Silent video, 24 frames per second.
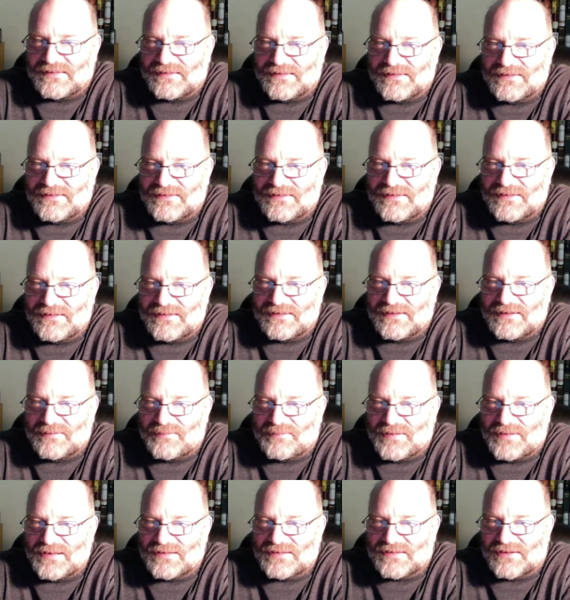Did you eat a
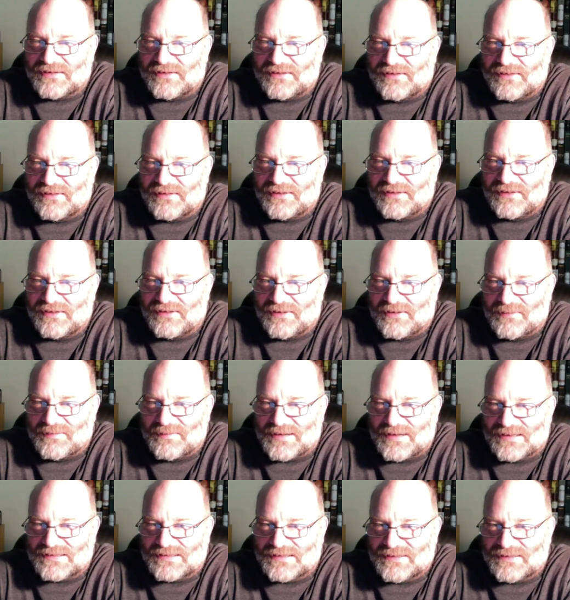pizza earlier or
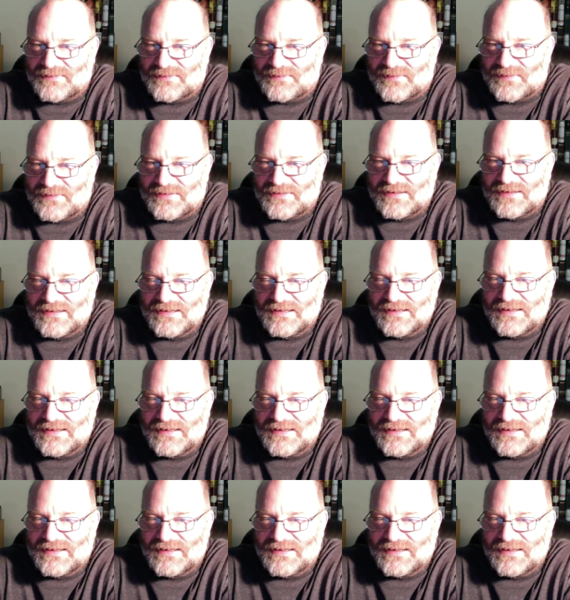Mexican food?